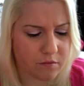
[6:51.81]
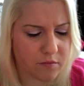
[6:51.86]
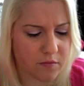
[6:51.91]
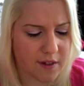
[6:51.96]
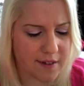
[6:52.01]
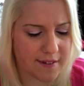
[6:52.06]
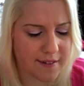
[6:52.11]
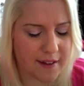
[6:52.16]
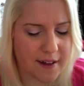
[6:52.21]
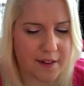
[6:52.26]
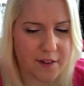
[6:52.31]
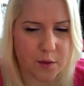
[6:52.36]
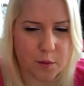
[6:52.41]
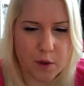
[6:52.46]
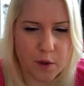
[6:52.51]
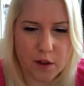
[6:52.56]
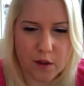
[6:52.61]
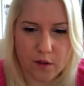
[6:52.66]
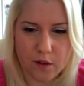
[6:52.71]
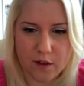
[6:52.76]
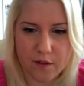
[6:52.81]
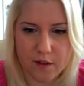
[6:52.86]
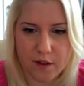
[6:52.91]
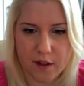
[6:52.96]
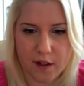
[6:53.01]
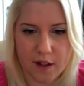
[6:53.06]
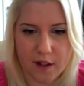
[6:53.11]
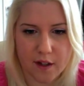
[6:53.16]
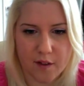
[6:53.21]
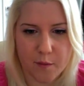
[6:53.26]
This last week, though, I feel
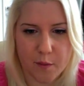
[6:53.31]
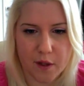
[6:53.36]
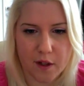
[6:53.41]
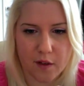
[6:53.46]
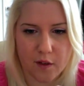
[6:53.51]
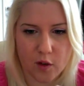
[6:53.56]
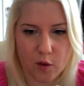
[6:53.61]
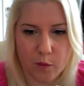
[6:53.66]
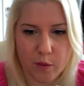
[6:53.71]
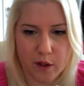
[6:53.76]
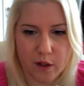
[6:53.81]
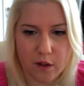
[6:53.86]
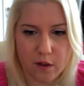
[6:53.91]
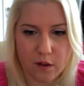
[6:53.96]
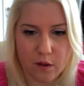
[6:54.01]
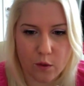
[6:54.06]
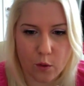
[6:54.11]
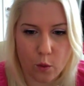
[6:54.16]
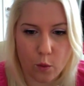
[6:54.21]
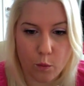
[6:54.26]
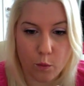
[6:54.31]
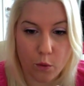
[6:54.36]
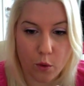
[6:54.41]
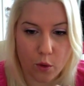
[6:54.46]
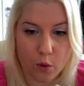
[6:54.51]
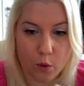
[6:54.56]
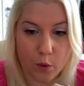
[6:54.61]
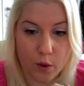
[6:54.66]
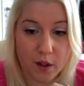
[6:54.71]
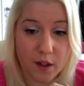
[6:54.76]
like I've been a little bit
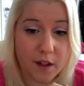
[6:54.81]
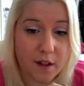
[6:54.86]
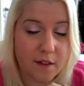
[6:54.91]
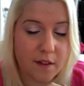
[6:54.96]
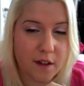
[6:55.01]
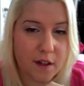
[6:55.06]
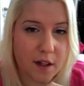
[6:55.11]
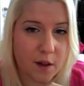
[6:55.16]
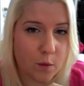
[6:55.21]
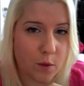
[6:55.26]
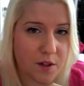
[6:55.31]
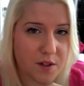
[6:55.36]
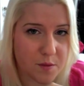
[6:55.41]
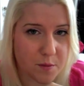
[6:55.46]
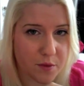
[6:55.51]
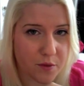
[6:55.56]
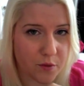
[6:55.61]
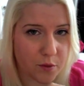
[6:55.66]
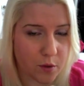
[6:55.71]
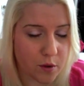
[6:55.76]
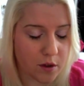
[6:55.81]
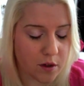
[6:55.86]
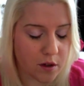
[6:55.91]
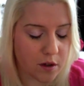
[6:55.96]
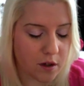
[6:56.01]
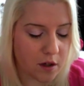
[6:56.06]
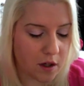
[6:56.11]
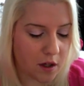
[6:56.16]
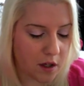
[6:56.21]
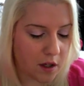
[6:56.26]
more oily than I was before,
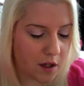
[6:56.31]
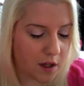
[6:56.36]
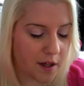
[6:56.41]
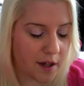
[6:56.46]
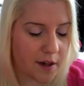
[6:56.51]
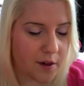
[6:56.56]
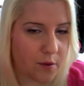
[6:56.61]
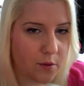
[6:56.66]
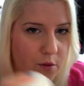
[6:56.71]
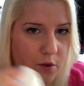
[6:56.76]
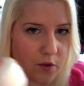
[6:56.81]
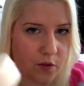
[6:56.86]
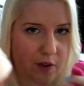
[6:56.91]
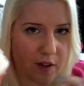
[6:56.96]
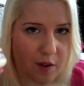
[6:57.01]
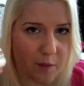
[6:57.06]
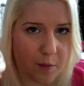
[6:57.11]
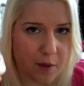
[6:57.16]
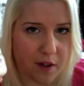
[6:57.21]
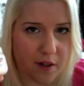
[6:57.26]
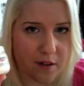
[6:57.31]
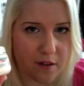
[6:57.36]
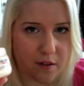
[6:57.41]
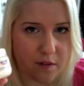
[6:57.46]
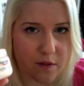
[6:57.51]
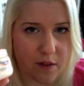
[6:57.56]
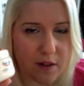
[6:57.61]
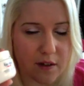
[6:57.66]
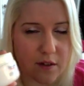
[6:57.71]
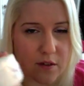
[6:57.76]
and I don't know if that's because of
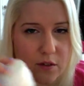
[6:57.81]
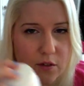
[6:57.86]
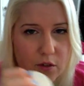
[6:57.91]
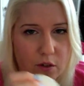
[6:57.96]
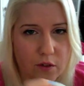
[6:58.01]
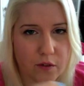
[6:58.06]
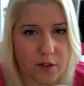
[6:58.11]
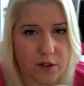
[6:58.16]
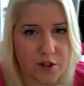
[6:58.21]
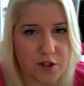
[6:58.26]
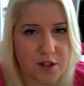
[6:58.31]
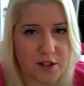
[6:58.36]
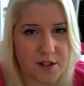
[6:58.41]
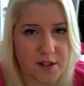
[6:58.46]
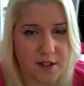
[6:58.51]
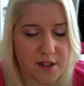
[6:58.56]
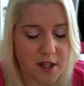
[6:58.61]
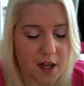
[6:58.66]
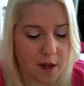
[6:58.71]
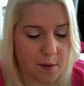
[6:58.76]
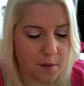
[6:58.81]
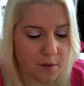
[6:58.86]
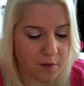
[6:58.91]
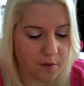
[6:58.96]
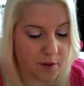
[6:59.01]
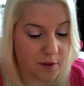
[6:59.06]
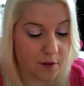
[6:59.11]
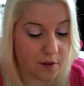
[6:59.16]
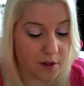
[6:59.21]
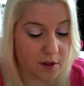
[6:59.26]
this, or if it's just the time of
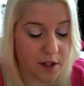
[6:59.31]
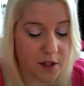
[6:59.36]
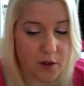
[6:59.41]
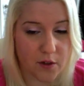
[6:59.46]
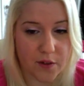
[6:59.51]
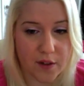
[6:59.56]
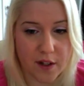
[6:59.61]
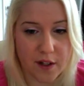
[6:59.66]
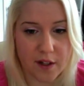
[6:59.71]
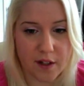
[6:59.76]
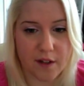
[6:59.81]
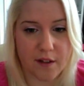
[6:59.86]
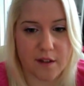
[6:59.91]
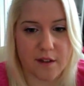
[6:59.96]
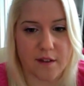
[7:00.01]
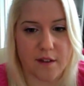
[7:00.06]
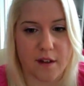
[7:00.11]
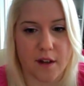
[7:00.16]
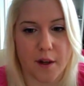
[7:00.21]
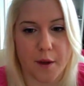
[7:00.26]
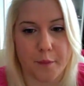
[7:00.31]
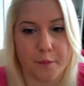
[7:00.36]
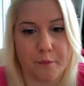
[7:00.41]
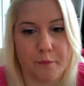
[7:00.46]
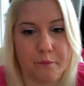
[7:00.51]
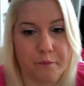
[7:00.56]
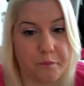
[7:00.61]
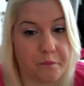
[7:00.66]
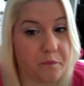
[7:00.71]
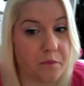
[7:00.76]
the year that it is, and I'm
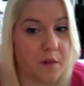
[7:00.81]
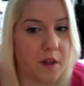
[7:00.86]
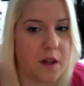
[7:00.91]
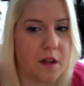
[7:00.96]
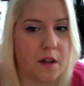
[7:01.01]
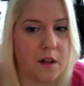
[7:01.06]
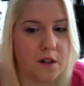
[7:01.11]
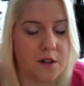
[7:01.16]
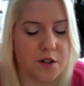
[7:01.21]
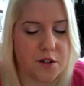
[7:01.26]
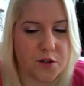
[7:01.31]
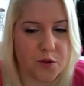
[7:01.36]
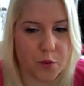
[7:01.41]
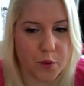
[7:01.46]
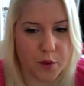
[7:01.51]
just